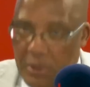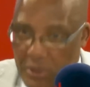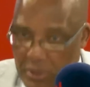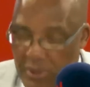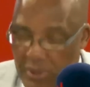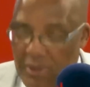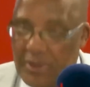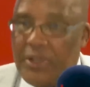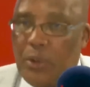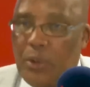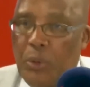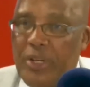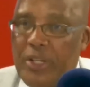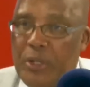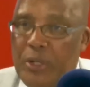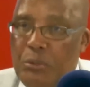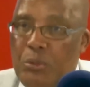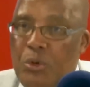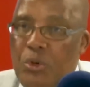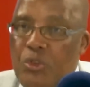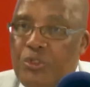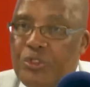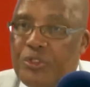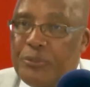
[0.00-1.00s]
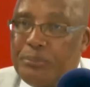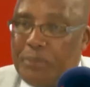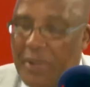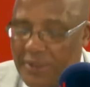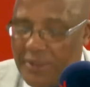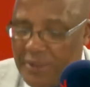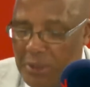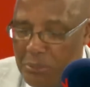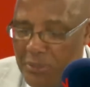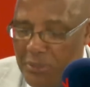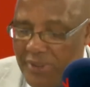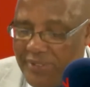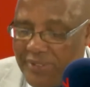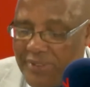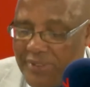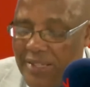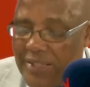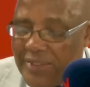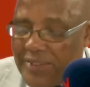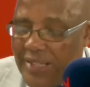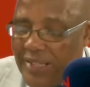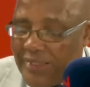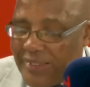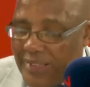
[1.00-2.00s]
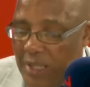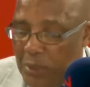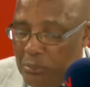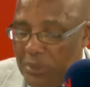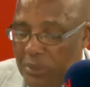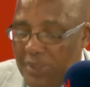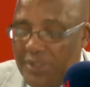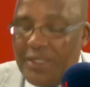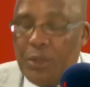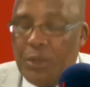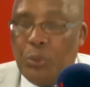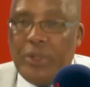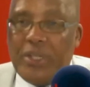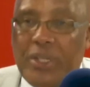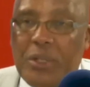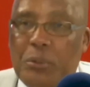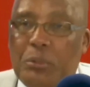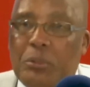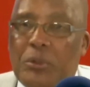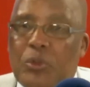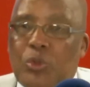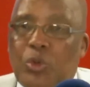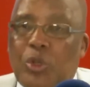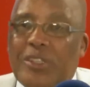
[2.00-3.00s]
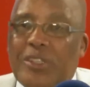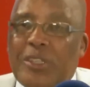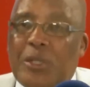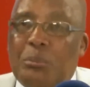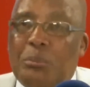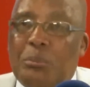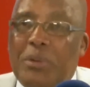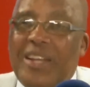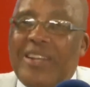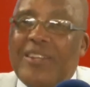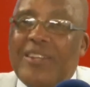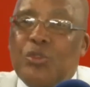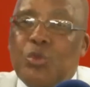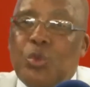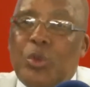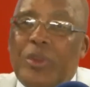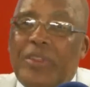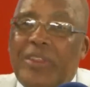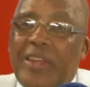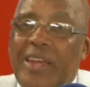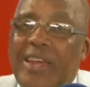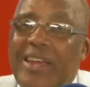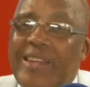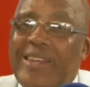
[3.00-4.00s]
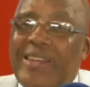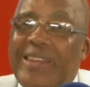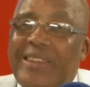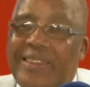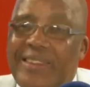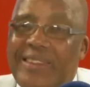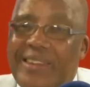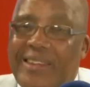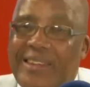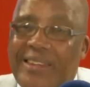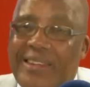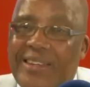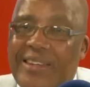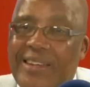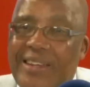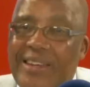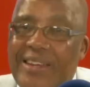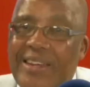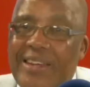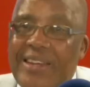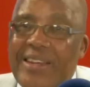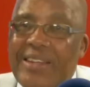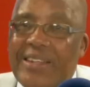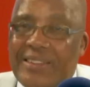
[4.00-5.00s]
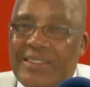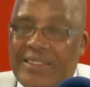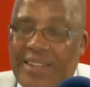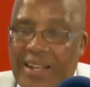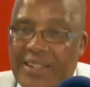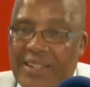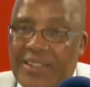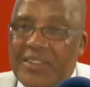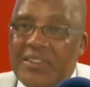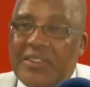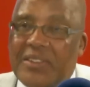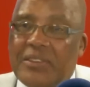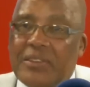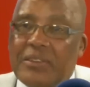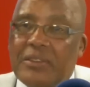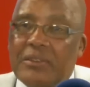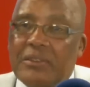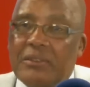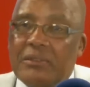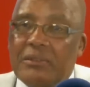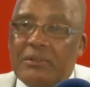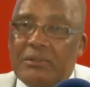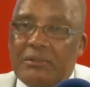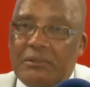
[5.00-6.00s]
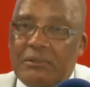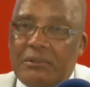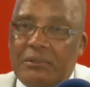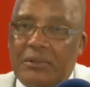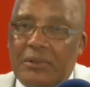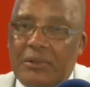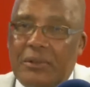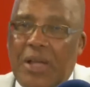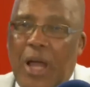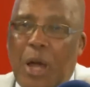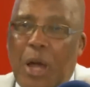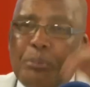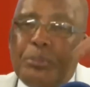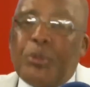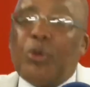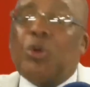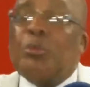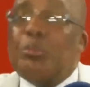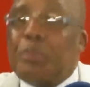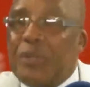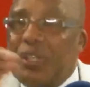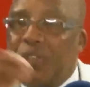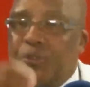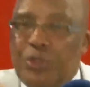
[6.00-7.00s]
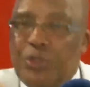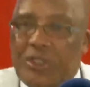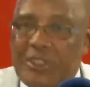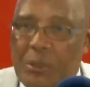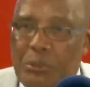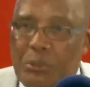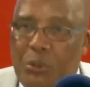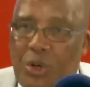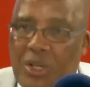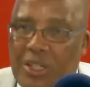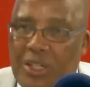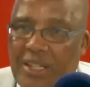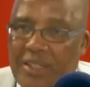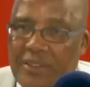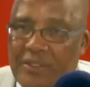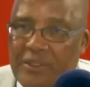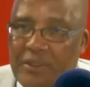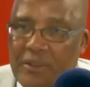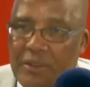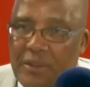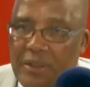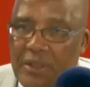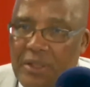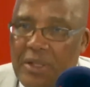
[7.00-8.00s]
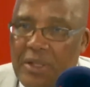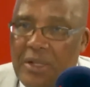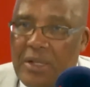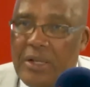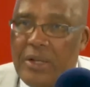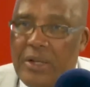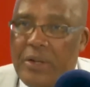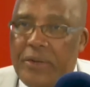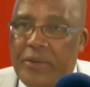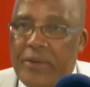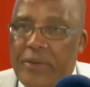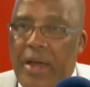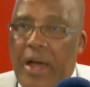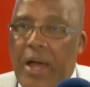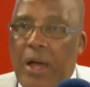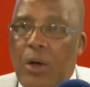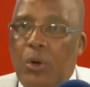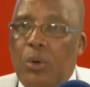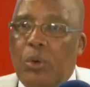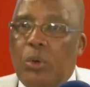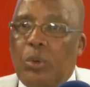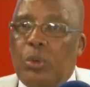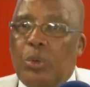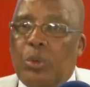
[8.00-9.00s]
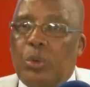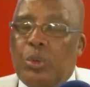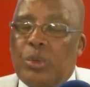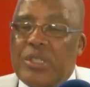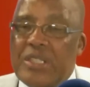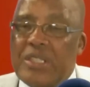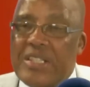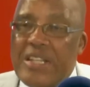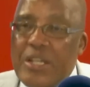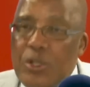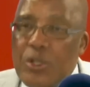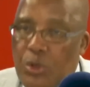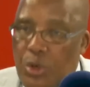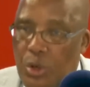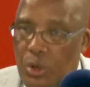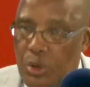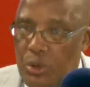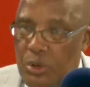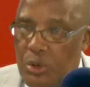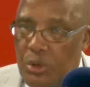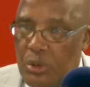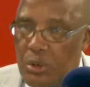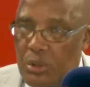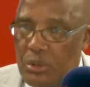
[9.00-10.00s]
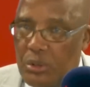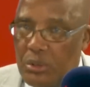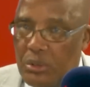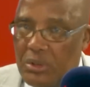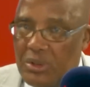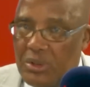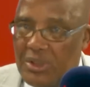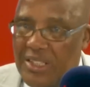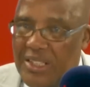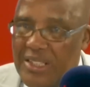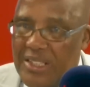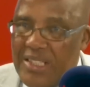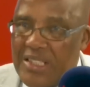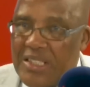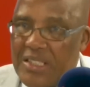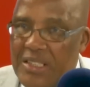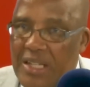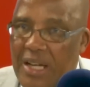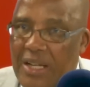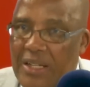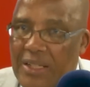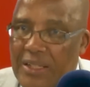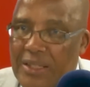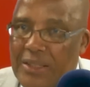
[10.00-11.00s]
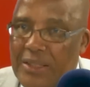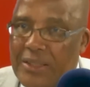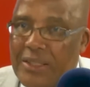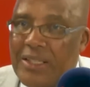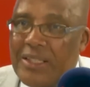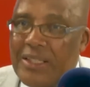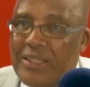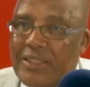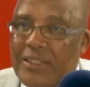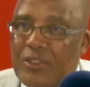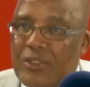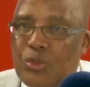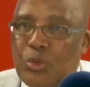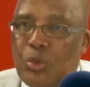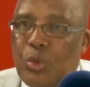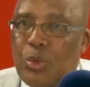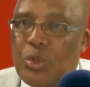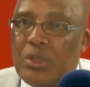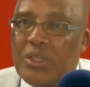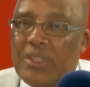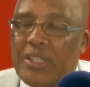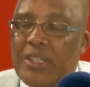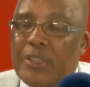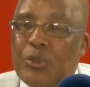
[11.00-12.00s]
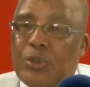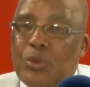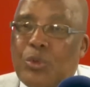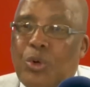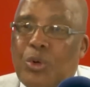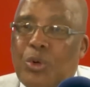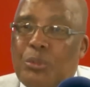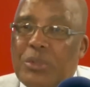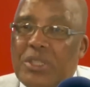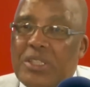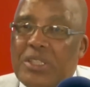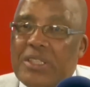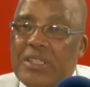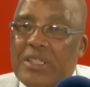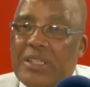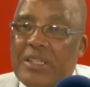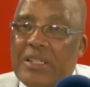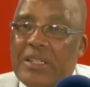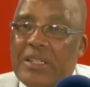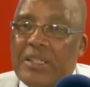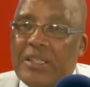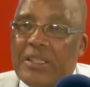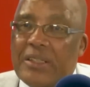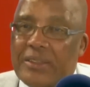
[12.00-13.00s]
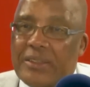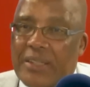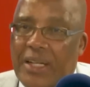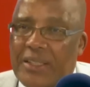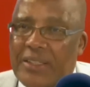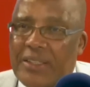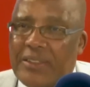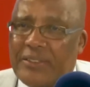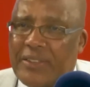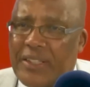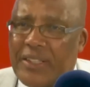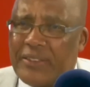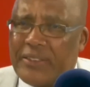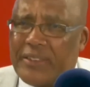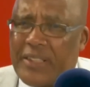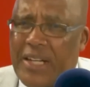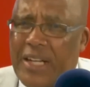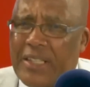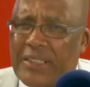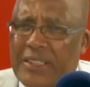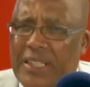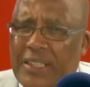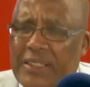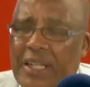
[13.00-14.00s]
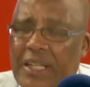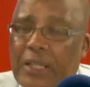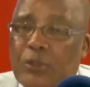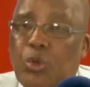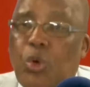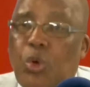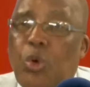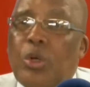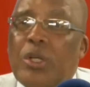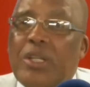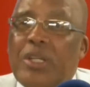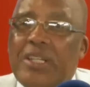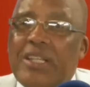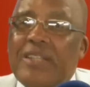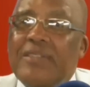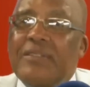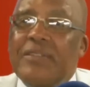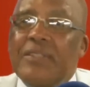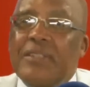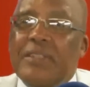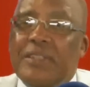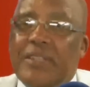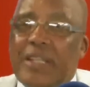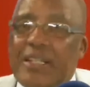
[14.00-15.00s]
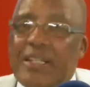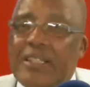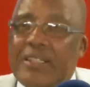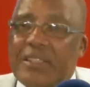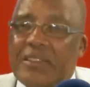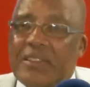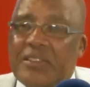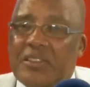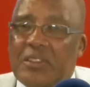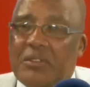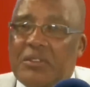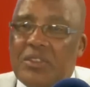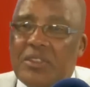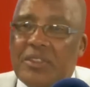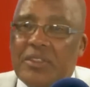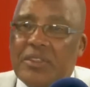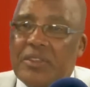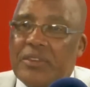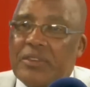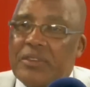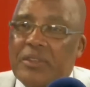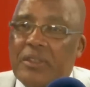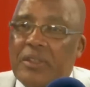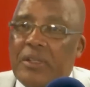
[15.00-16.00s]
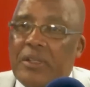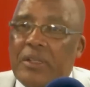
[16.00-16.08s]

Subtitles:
And they were removed. But the mistake that happened, they were not replaced with anything that is appropriate for democracy. Now, NICOC, the National Intelligence Coordinating Committee, that is the structure that coordinates intelligence services.